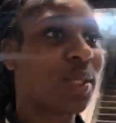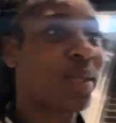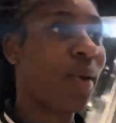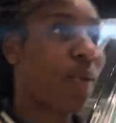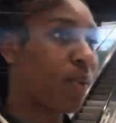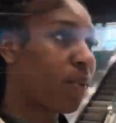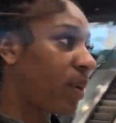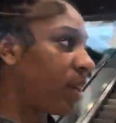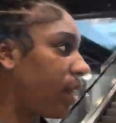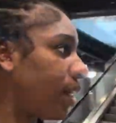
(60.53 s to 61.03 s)

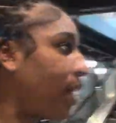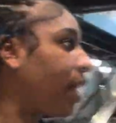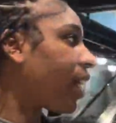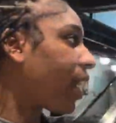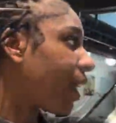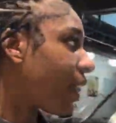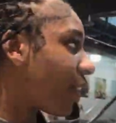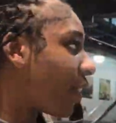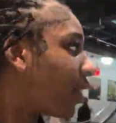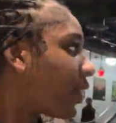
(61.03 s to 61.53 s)
good in
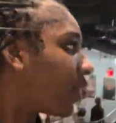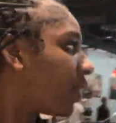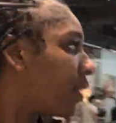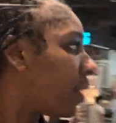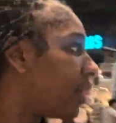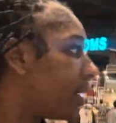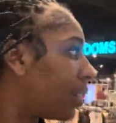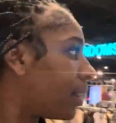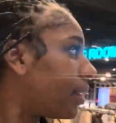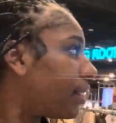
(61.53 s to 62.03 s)
here, y'all.
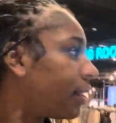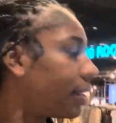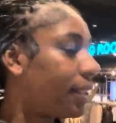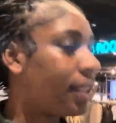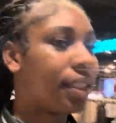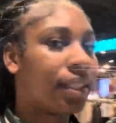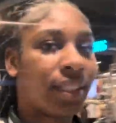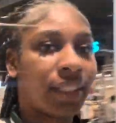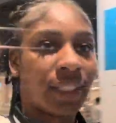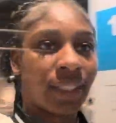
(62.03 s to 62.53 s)

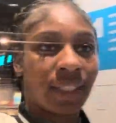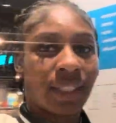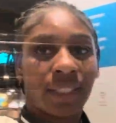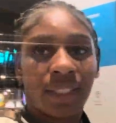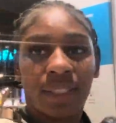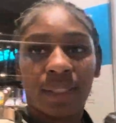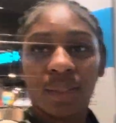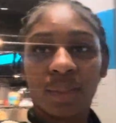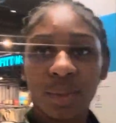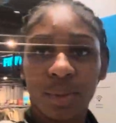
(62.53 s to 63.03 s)

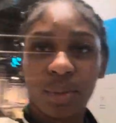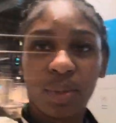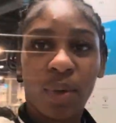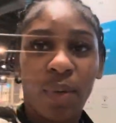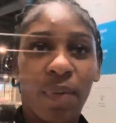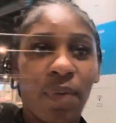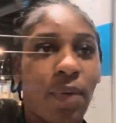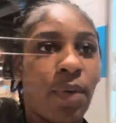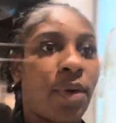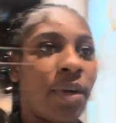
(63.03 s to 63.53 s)
So
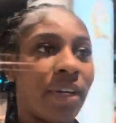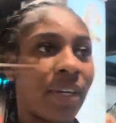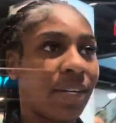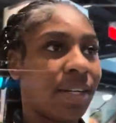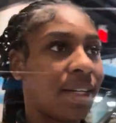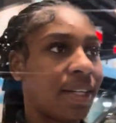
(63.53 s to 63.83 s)
far,